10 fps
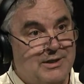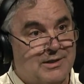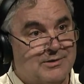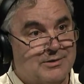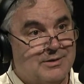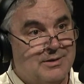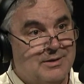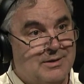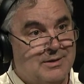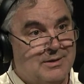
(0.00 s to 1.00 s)
Oh,
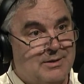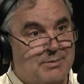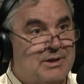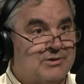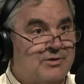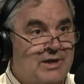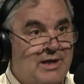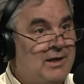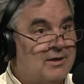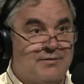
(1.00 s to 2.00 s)
yes. Because in the
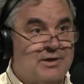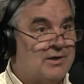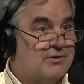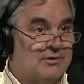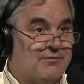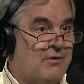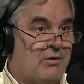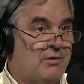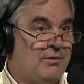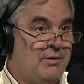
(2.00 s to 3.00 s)
end, if he doesn't
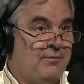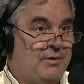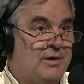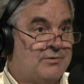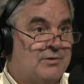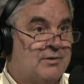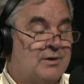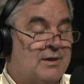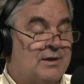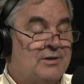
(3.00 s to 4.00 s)
fall, if he doesn't
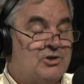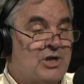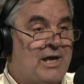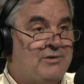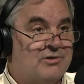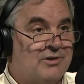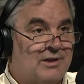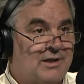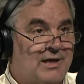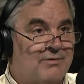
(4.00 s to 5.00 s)
uh, change in the
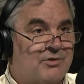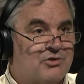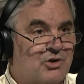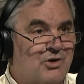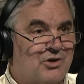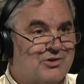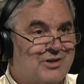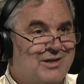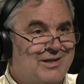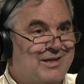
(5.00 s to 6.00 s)
light of the church,
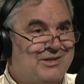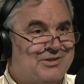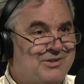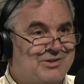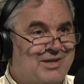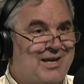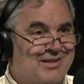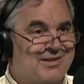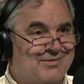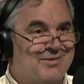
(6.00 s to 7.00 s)
he's, he's
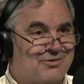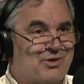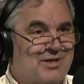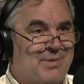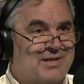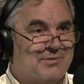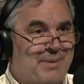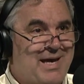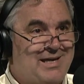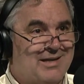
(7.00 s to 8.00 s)
saying treat him as a
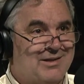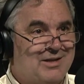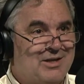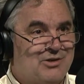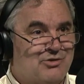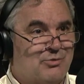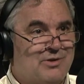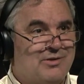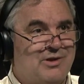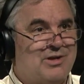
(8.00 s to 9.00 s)
pagan. So
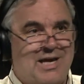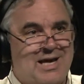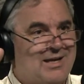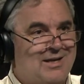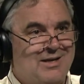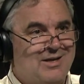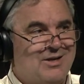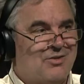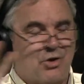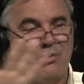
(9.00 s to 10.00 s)
really, you can't.
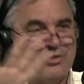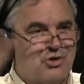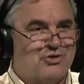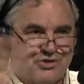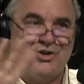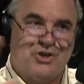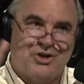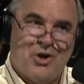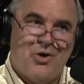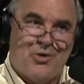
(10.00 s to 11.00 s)
The whole church is going to
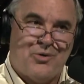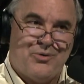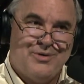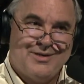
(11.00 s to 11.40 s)
know.